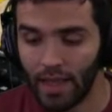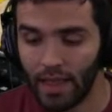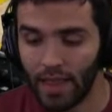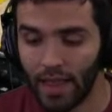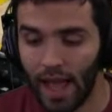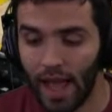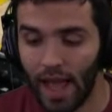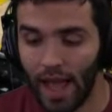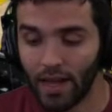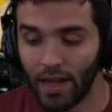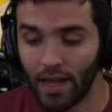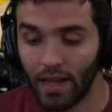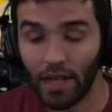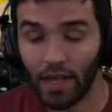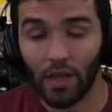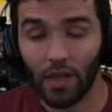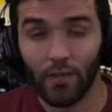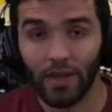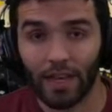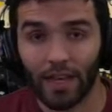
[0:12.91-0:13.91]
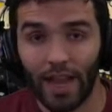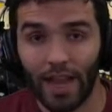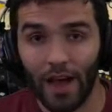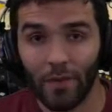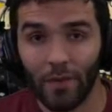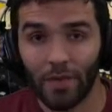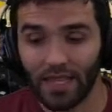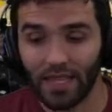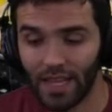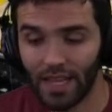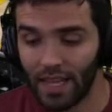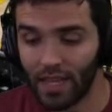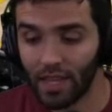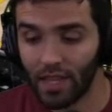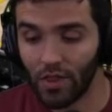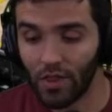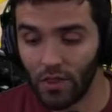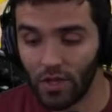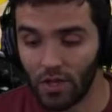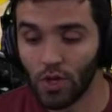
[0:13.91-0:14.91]
that he will now be
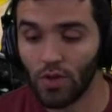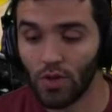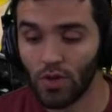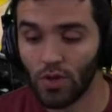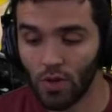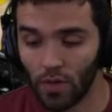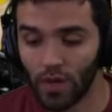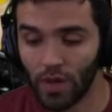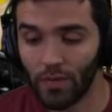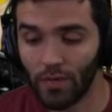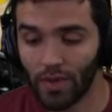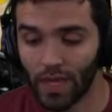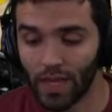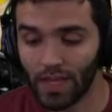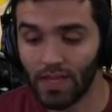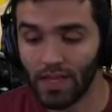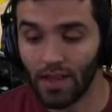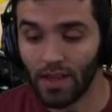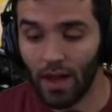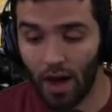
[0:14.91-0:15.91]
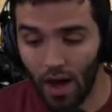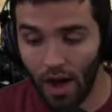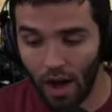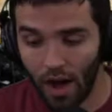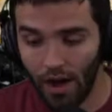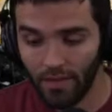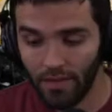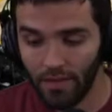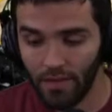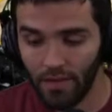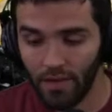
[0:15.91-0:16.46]
taking 2 to 3 weeks off.